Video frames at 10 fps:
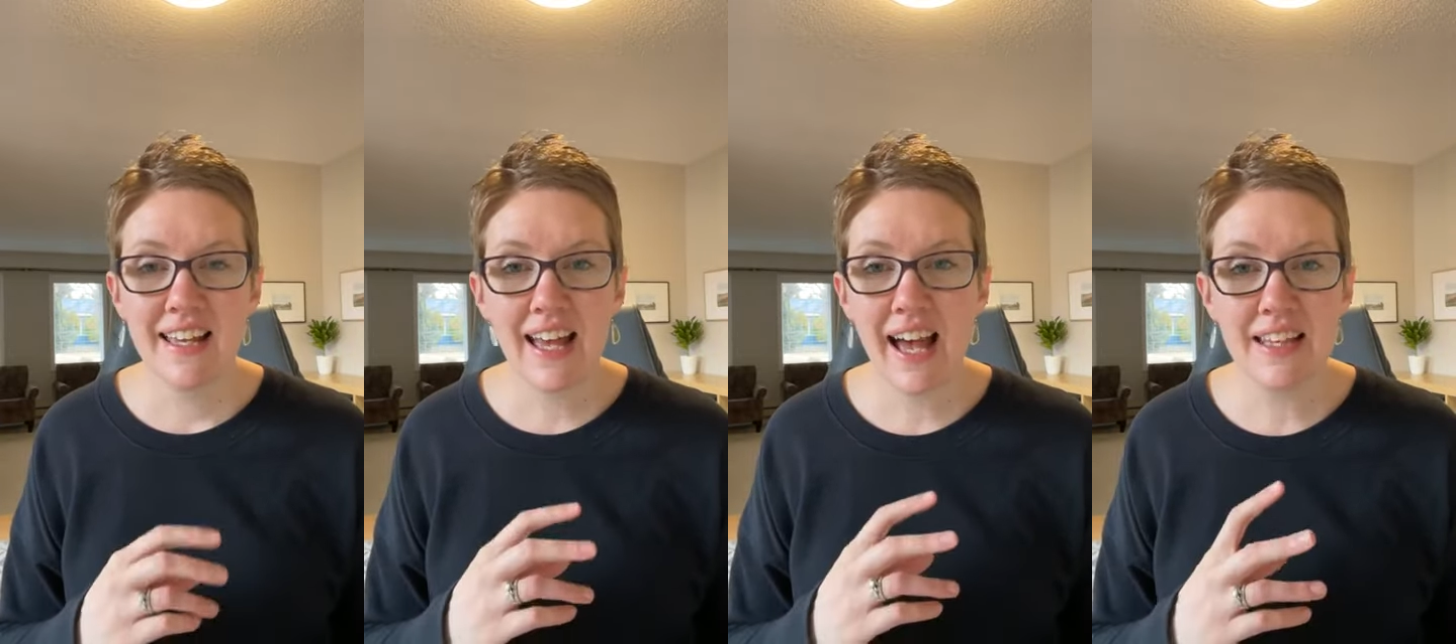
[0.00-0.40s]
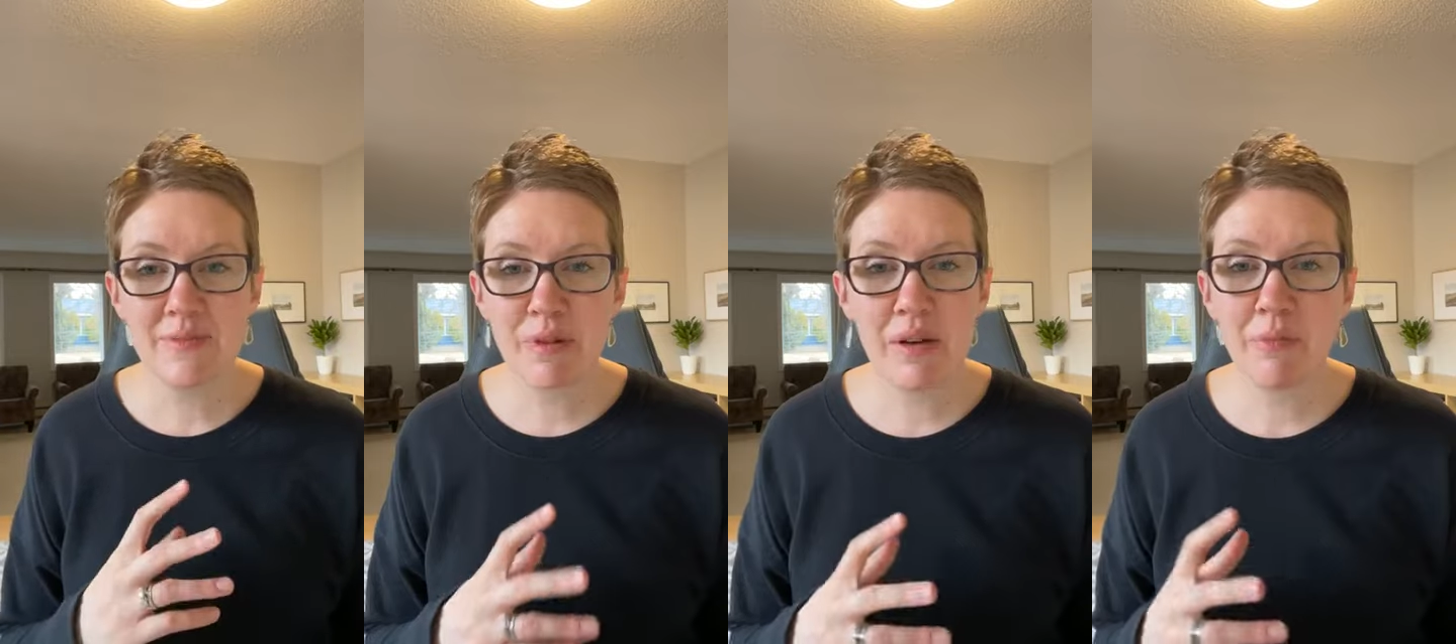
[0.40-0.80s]

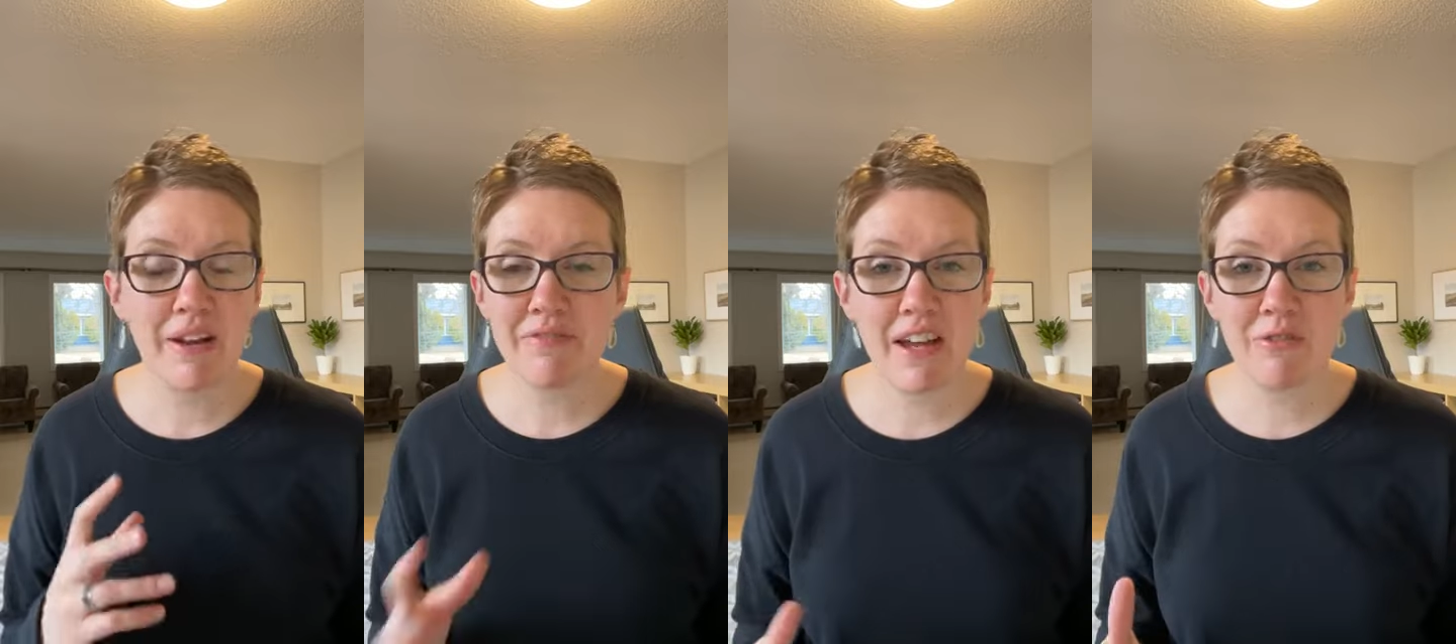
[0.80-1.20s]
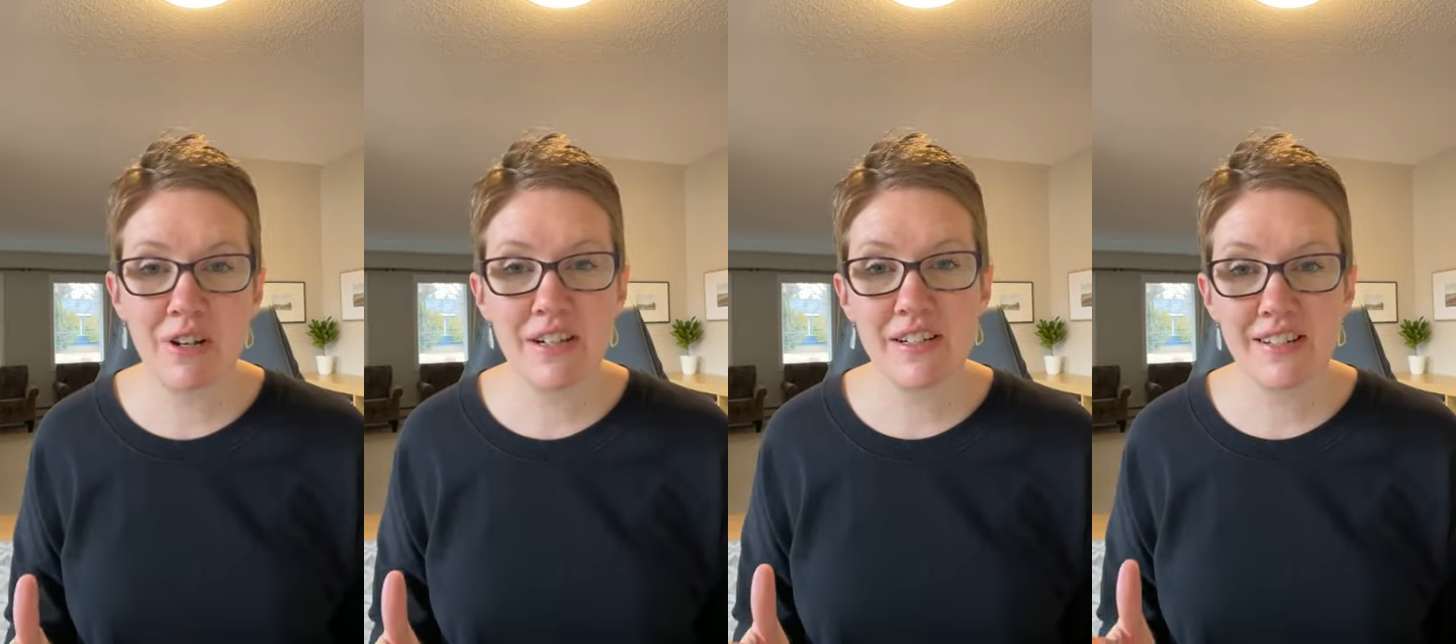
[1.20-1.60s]
has been my
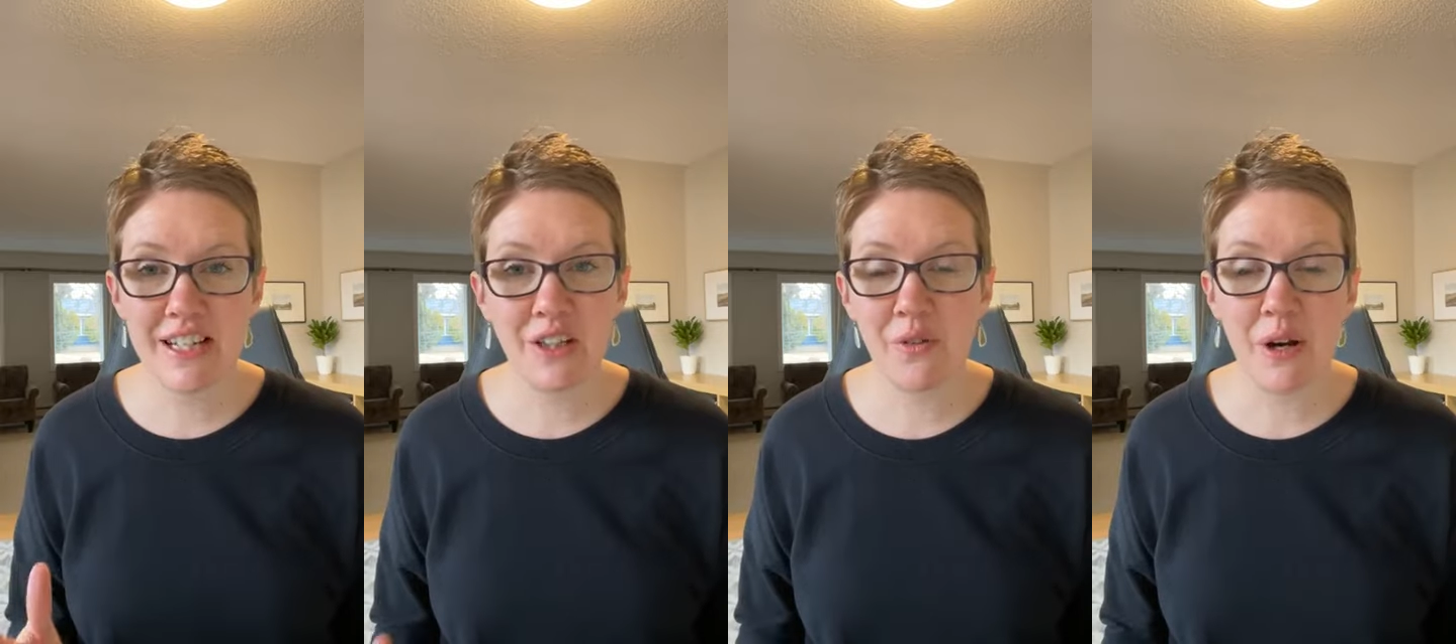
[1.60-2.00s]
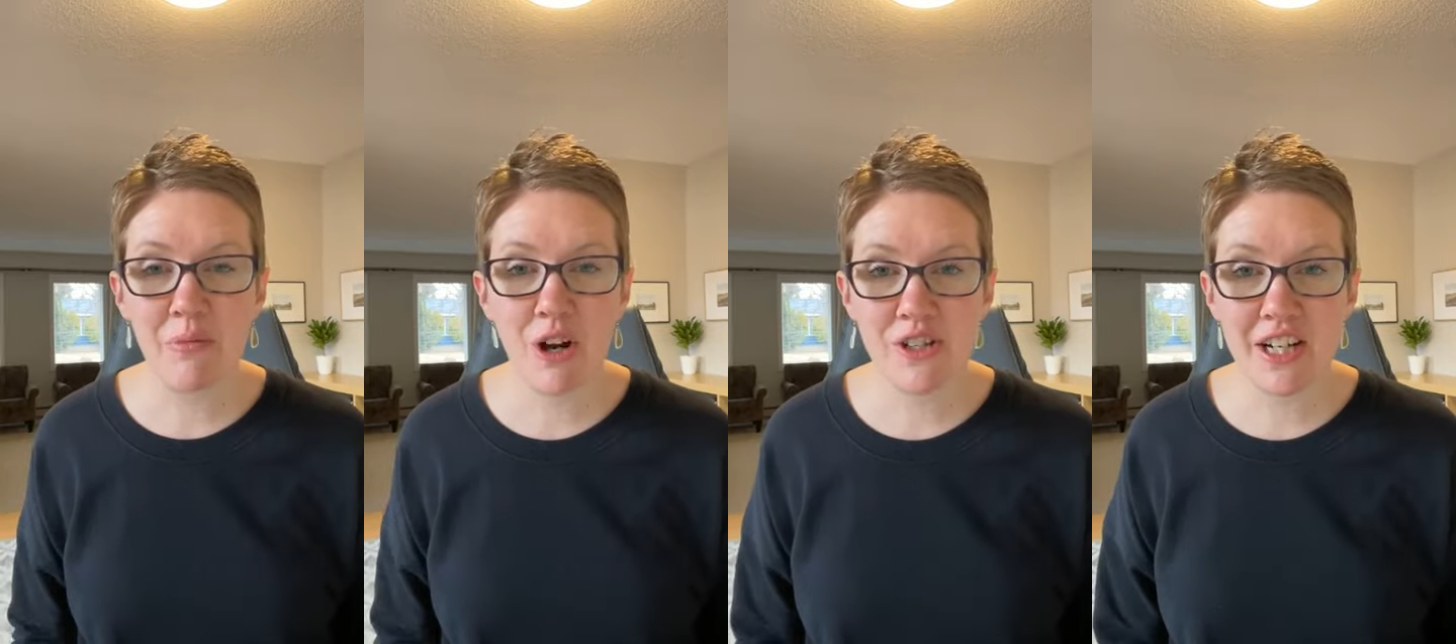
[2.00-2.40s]
favorite decluttering
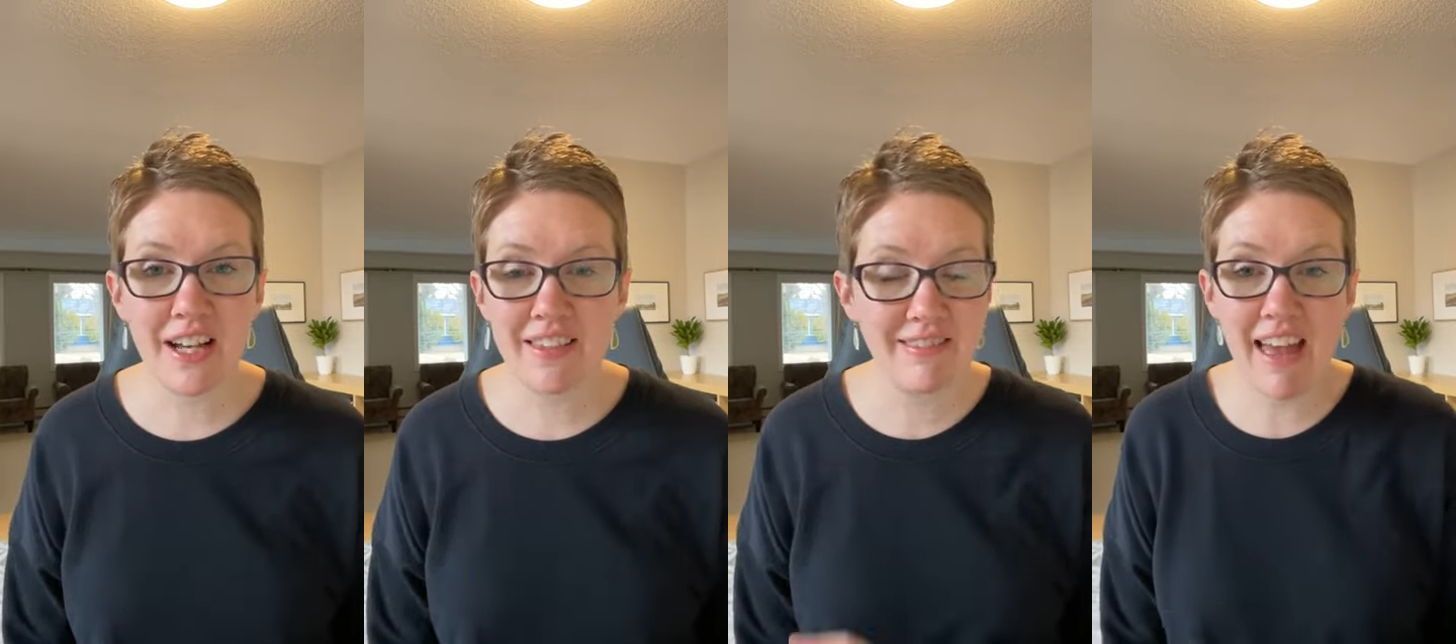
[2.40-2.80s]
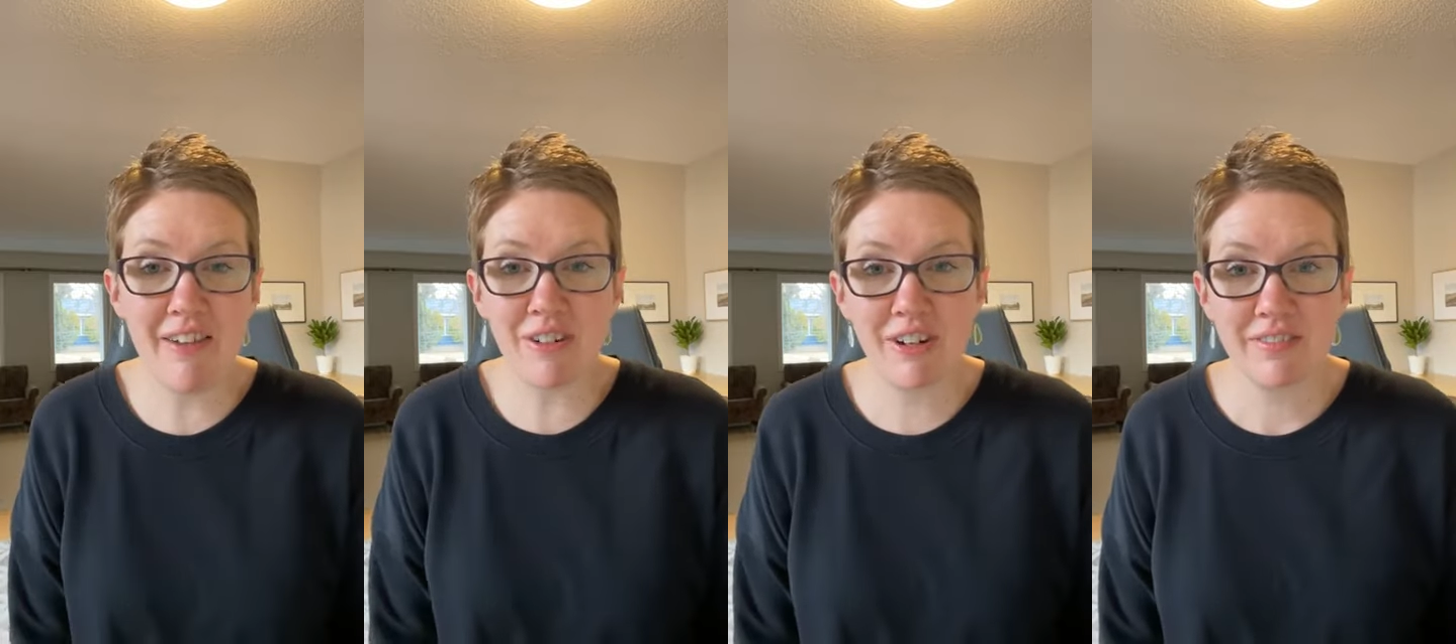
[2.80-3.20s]
project
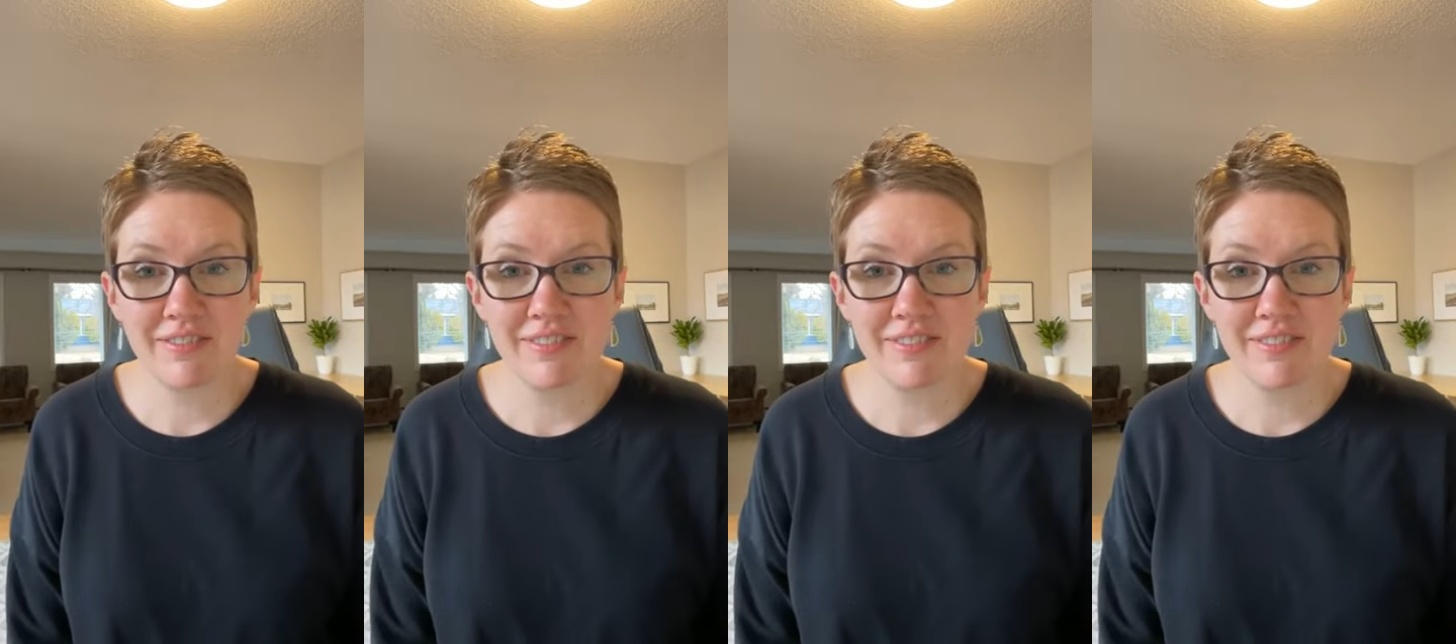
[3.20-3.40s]
ever.